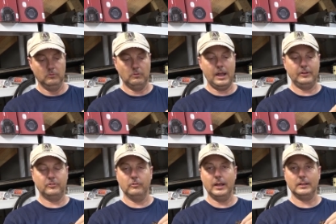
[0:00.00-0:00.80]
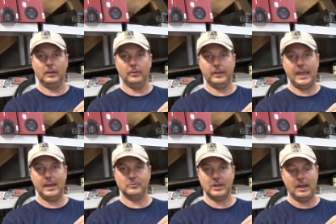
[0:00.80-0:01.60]
rides directly on the
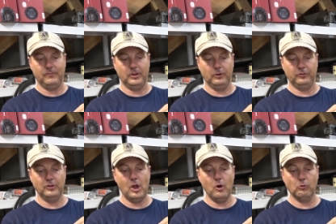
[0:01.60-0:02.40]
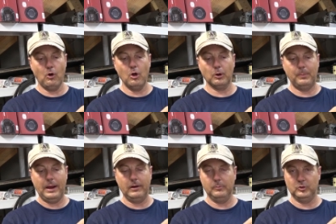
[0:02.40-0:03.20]
camshaft. There is no roller
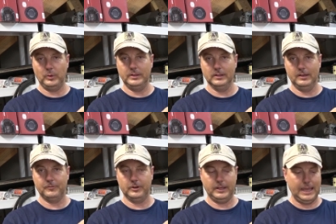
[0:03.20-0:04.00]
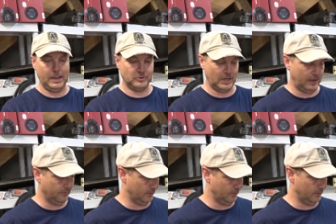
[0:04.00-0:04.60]
bearing between the lifter and the camshaft.